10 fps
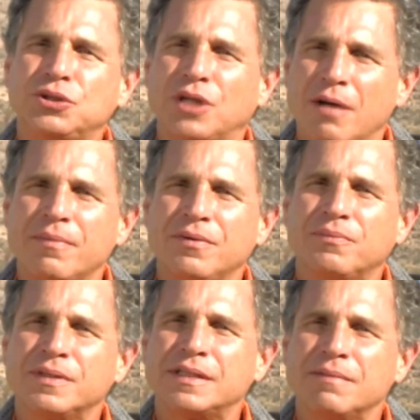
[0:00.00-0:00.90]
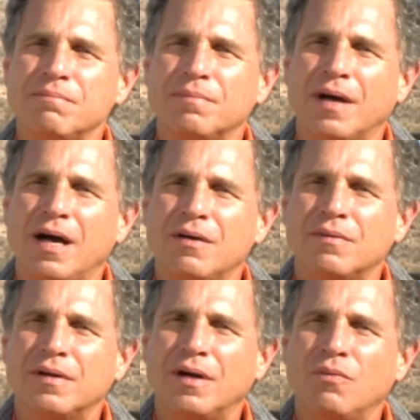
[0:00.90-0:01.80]
the shaman was a,
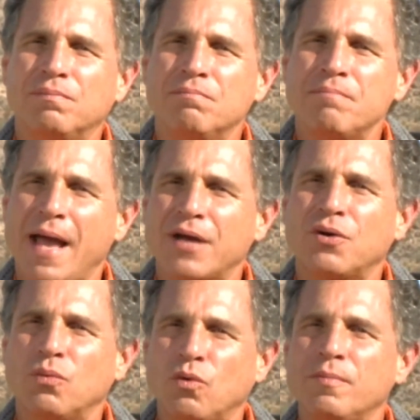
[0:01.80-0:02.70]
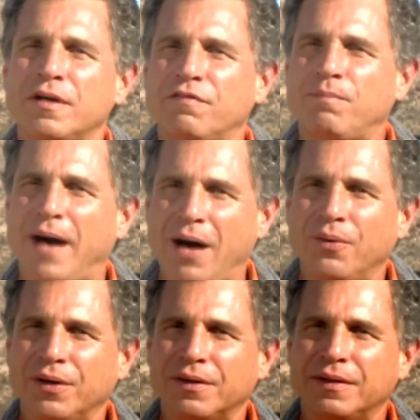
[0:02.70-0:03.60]
uh, a man or a woman of
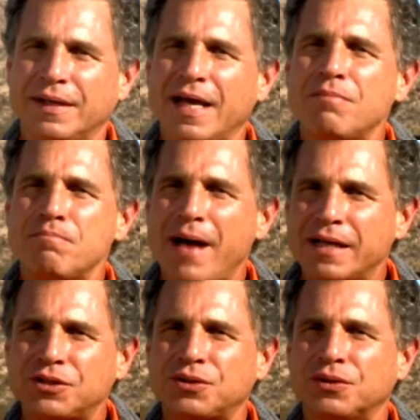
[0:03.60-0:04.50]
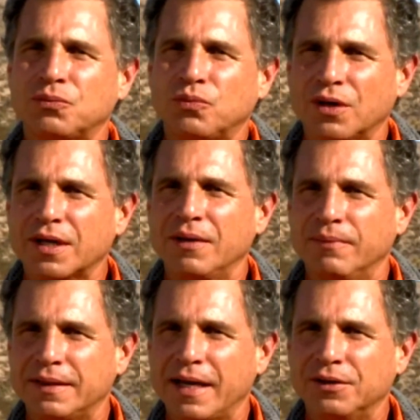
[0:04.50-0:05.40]
power. They had mastered working
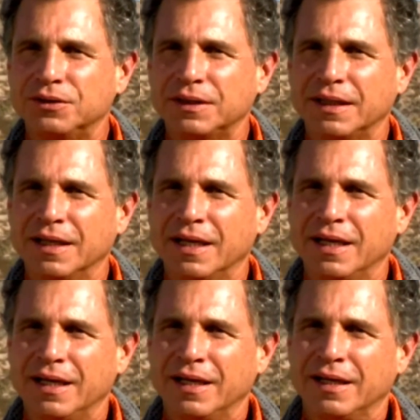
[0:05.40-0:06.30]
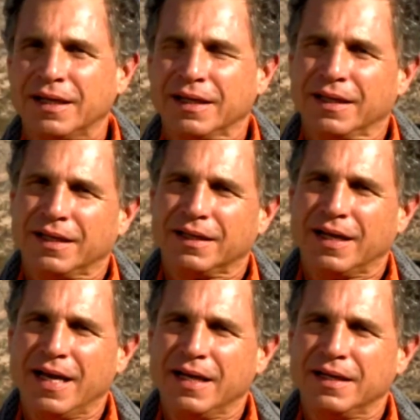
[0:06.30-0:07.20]
with energy.
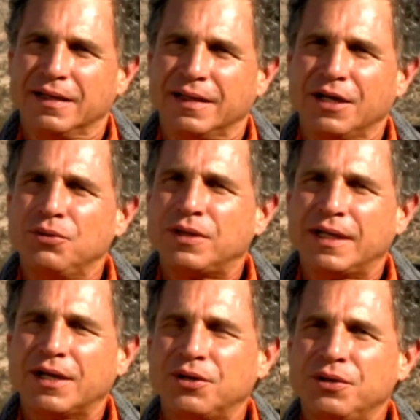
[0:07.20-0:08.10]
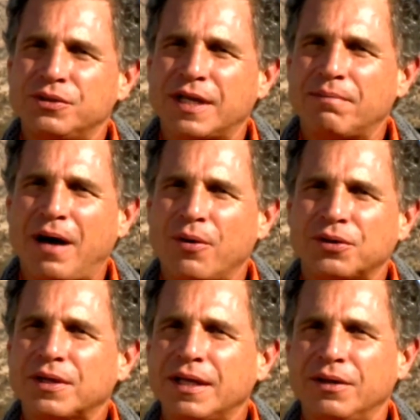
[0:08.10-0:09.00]
And they knew that they could use that
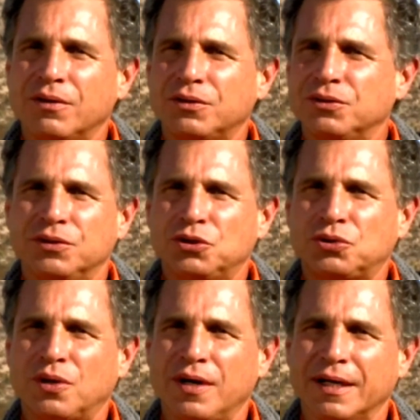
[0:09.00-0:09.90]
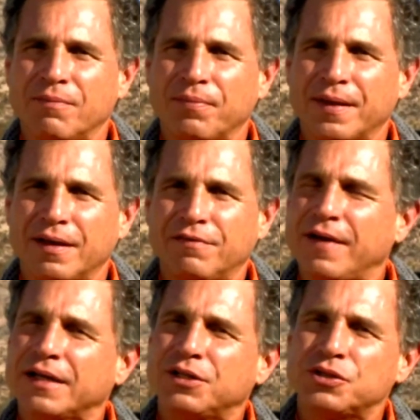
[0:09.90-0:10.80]
power to heal or to destroy. In
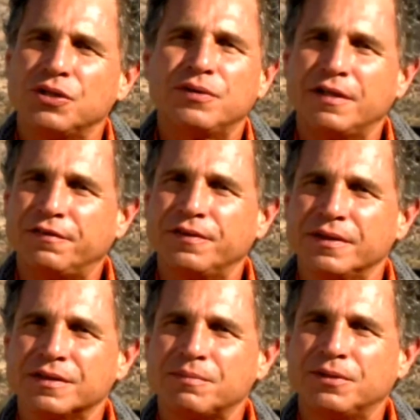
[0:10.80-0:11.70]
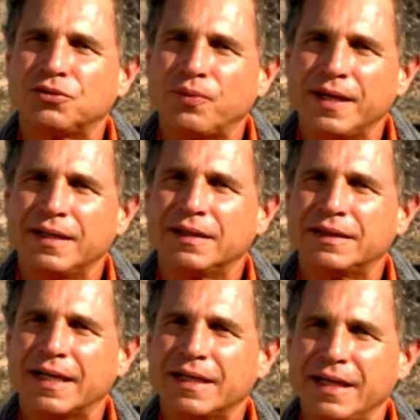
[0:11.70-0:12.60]
fact, there's no difference between the
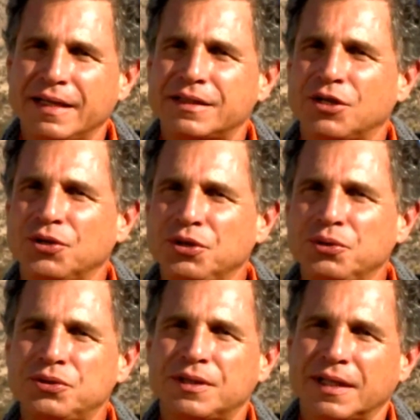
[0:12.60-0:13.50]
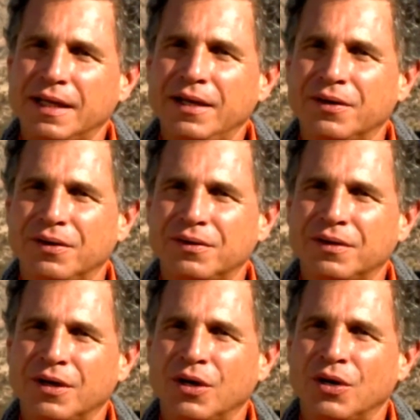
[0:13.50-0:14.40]
techniques that are used to
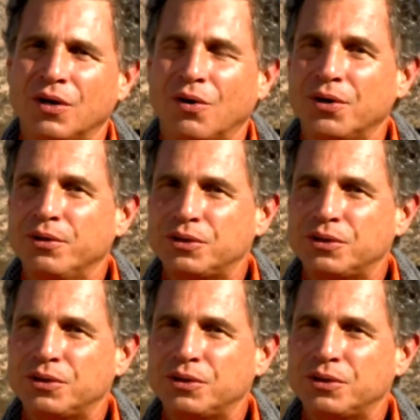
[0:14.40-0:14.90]
heal or